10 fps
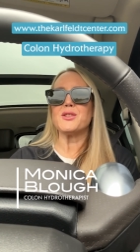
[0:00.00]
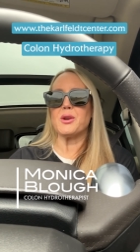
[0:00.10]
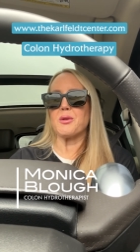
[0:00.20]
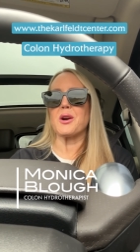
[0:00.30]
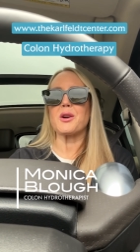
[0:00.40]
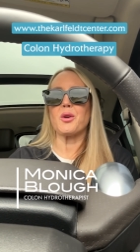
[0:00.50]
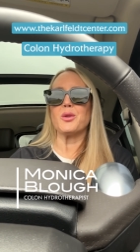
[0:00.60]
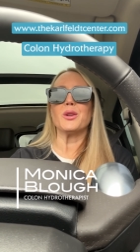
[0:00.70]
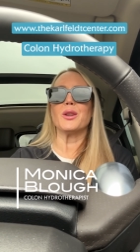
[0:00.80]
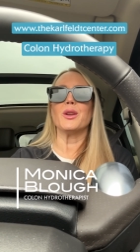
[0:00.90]
to our
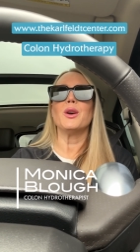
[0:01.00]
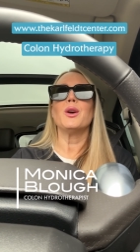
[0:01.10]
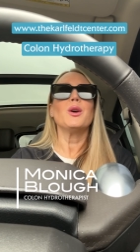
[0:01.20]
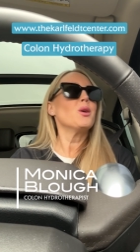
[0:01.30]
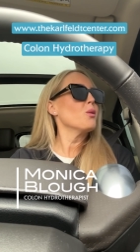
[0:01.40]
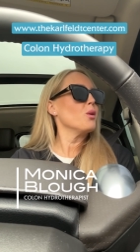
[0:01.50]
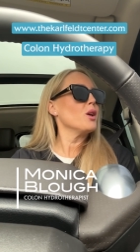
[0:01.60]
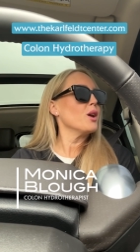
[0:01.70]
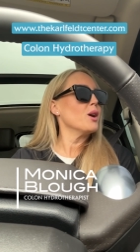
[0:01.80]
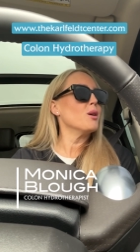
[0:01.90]
colon
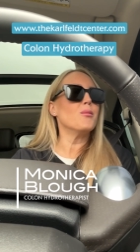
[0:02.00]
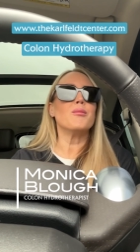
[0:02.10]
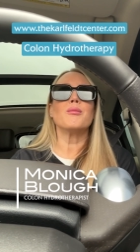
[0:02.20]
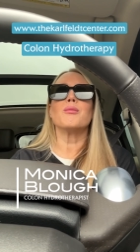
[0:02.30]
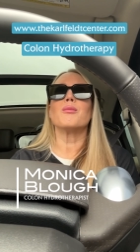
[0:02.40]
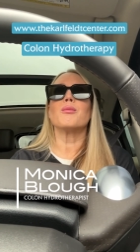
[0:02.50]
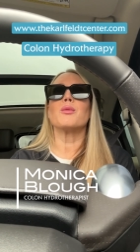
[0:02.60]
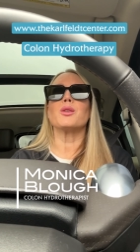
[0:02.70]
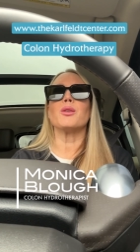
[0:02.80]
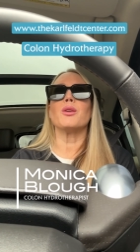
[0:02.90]
we um,
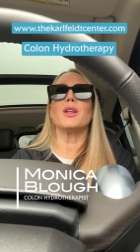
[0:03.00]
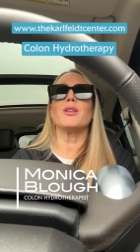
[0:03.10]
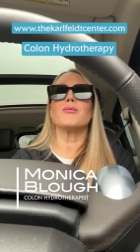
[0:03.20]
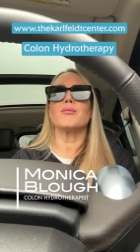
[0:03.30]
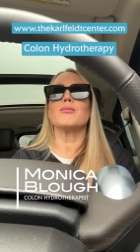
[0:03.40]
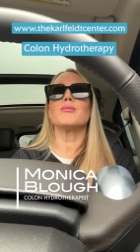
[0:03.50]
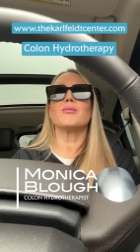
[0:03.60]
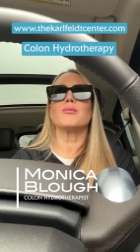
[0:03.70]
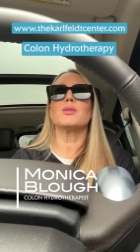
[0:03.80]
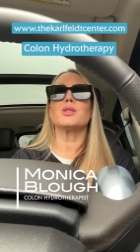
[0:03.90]
we're doing it
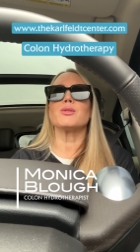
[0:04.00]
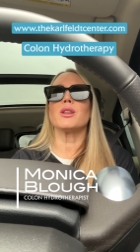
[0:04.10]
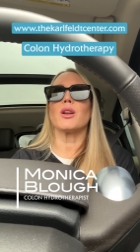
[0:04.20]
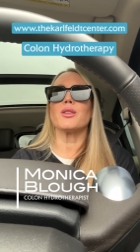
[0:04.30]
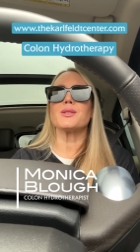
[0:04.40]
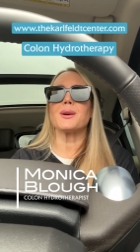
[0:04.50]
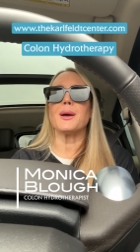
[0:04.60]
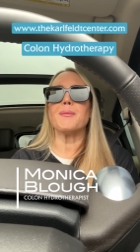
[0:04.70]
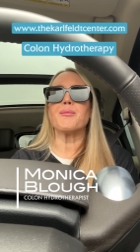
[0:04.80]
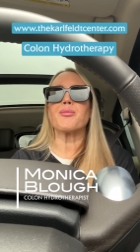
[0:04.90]
we're doing it all the
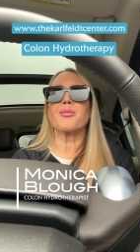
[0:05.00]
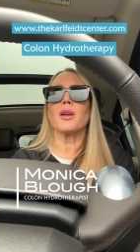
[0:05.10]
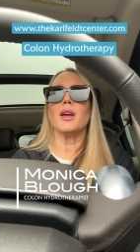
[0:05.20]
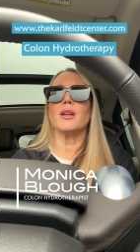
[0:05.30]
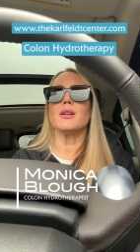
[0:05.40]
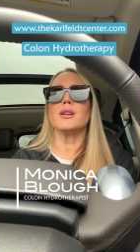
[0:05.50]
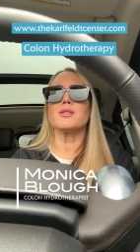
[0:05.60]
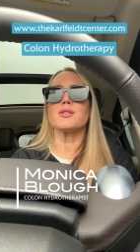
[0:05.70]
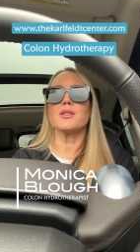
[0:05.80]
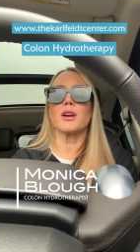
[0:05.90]
time and
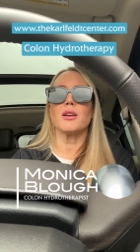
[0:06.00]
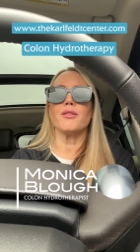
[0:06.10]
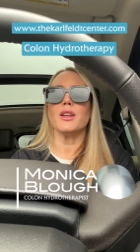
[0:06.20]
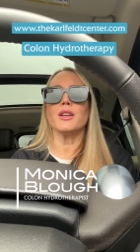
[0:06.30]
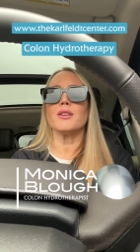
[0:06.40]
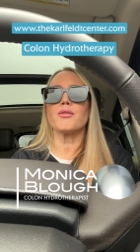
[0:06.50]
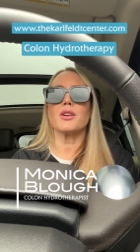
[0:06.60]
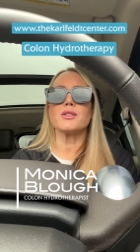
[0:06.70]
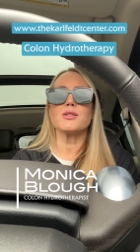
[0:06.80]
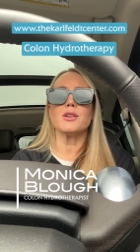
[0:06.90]
it's just not convenient for
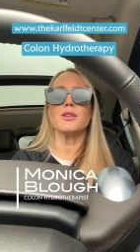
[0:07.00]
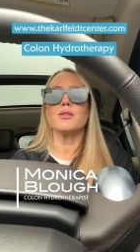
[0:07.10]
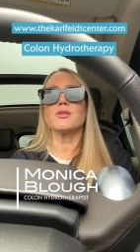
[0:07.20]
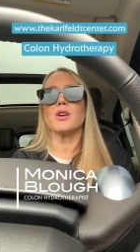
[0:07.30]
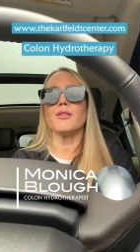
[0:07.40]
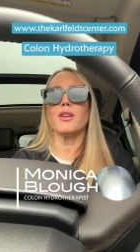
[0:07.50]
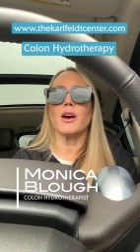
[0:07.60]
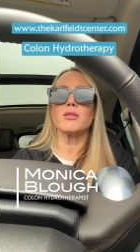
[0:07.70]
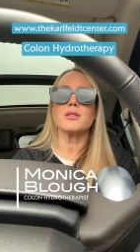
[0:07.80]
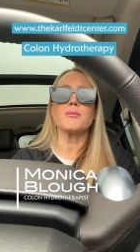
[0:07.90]
us to drive
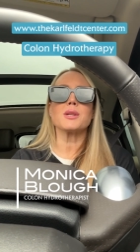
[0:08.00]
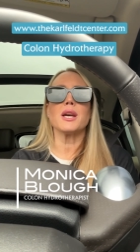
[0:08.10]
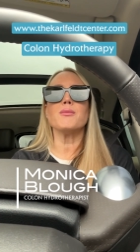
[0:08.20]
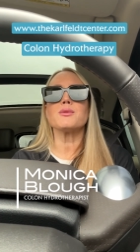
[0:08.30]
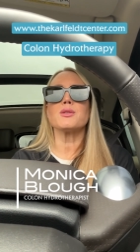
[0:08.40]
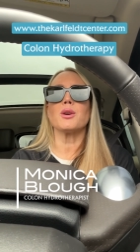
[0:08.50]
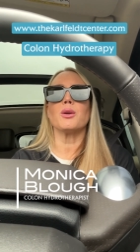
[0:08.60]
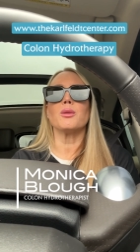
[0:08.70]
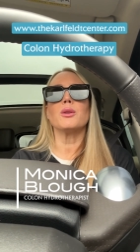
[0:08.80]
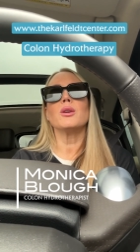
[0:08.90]
down sometimes
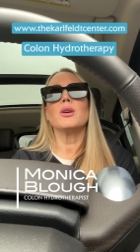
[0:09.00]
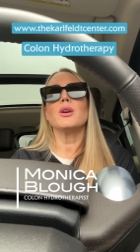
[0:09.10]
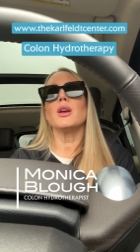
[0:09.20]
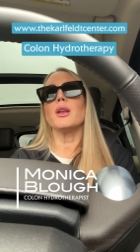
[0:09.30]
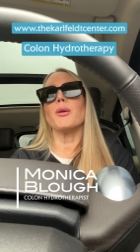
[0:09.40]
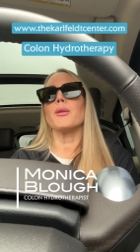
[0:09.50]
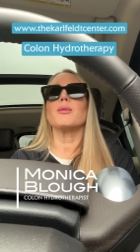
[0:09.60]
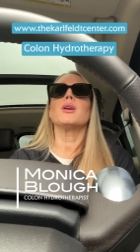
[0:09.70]
so anyway